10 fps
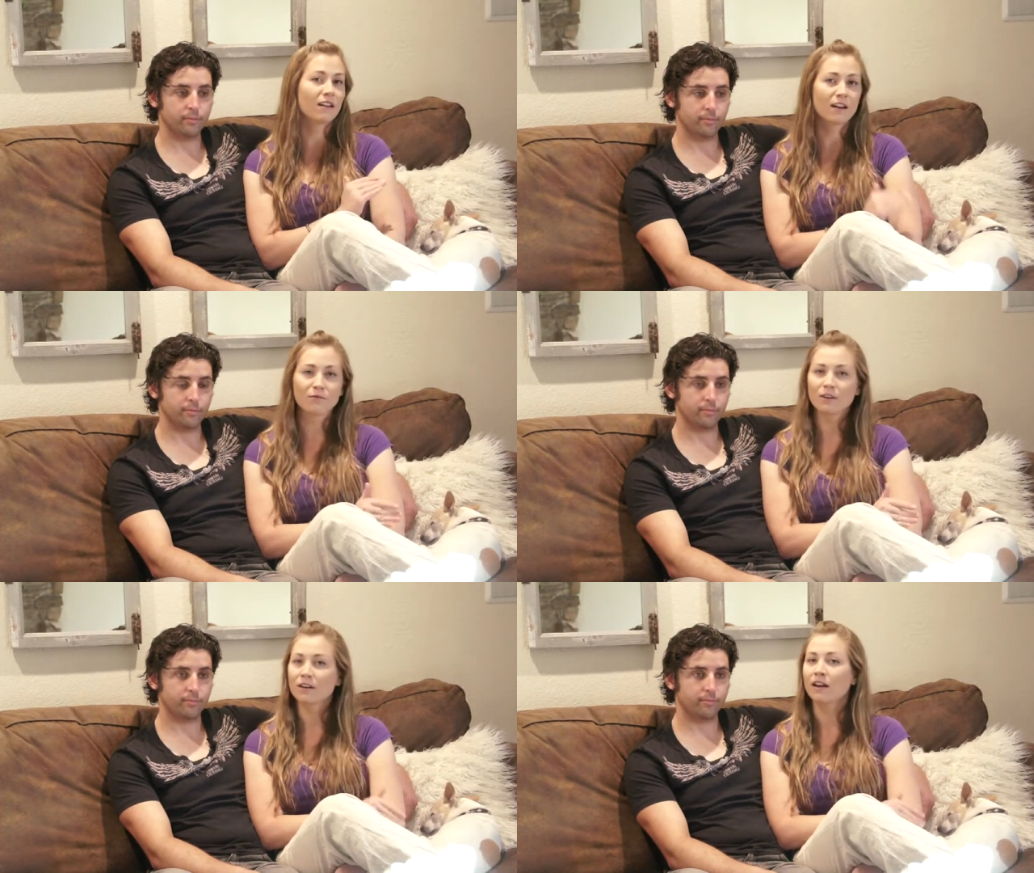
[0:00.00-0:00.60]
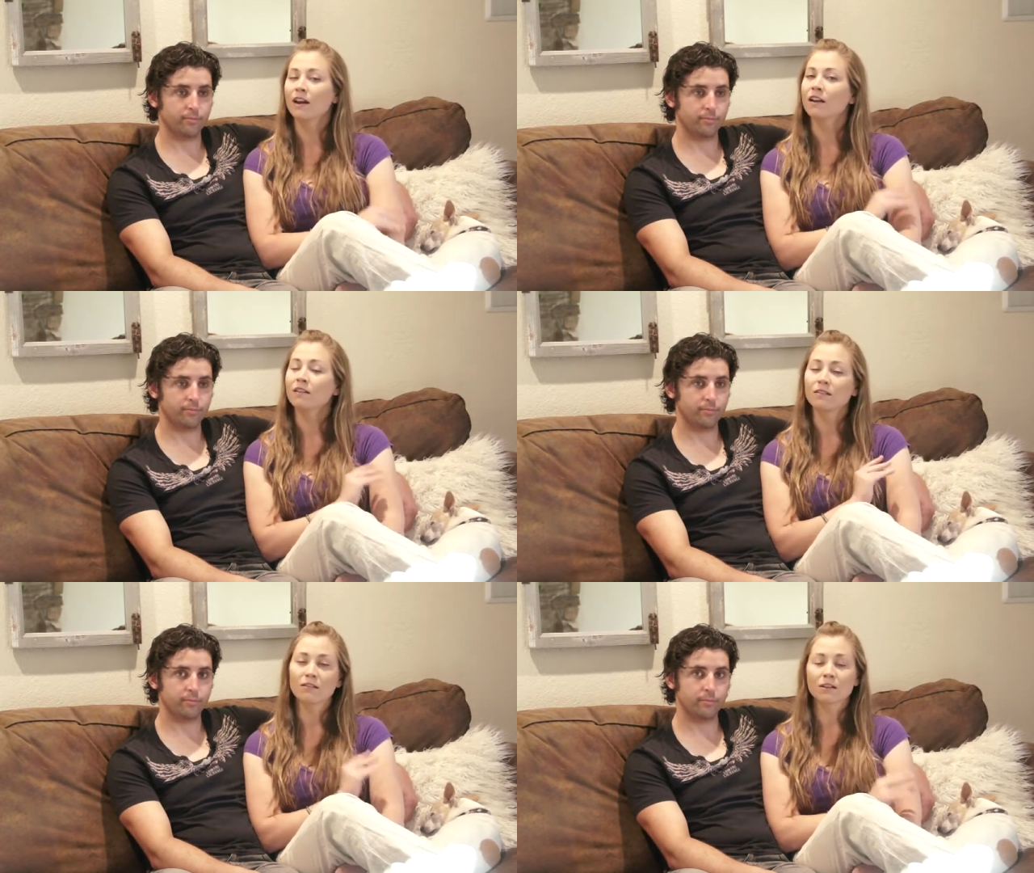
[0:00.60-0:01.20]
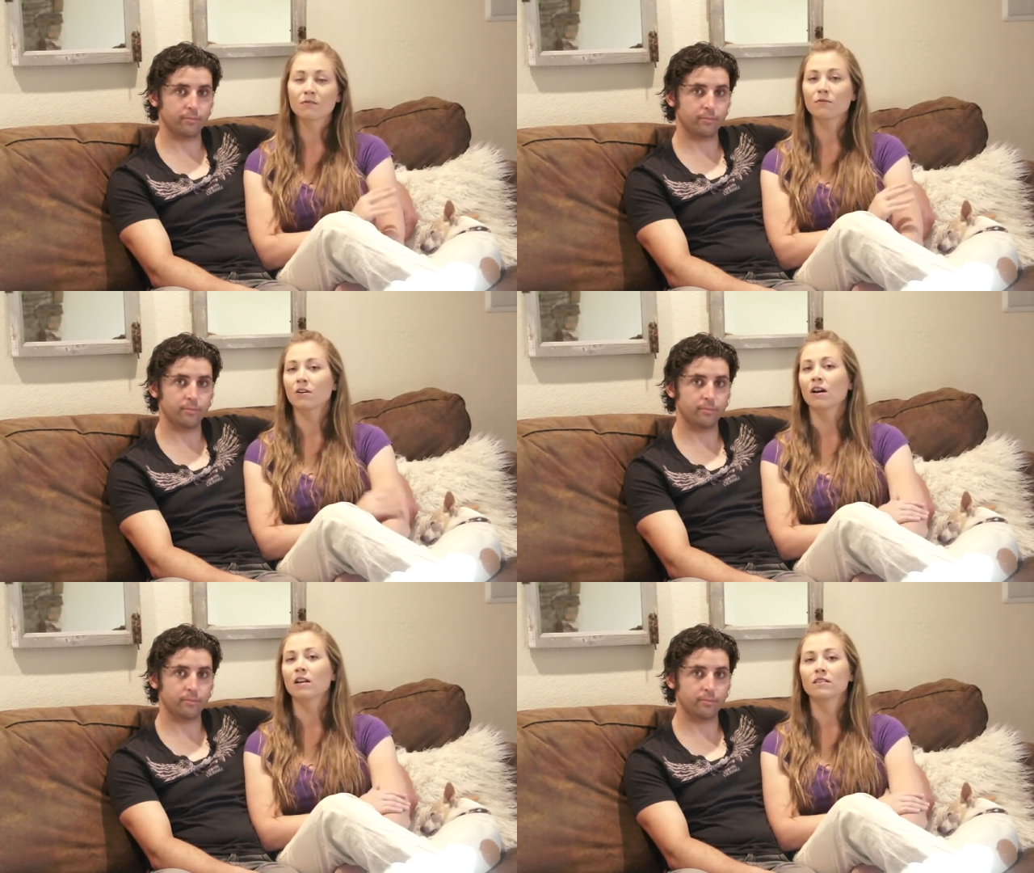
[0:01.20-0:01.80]
Speaker 1: every day looking
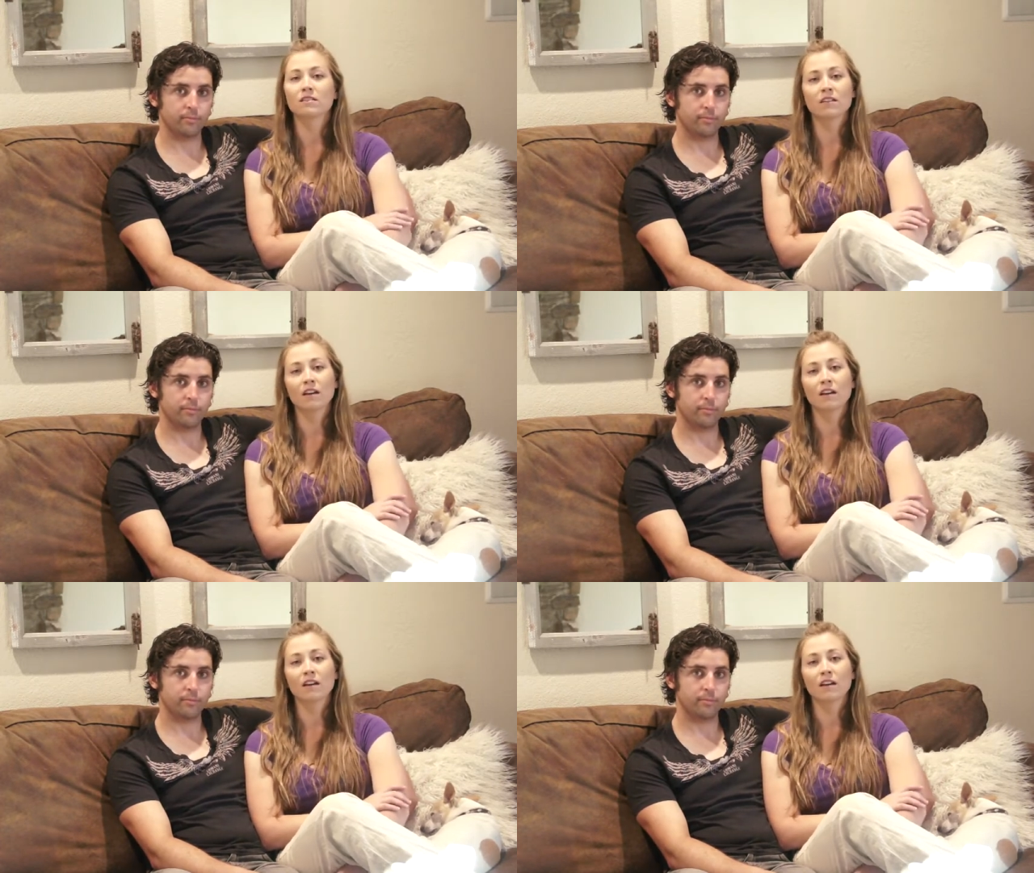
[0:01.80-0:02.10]
for us.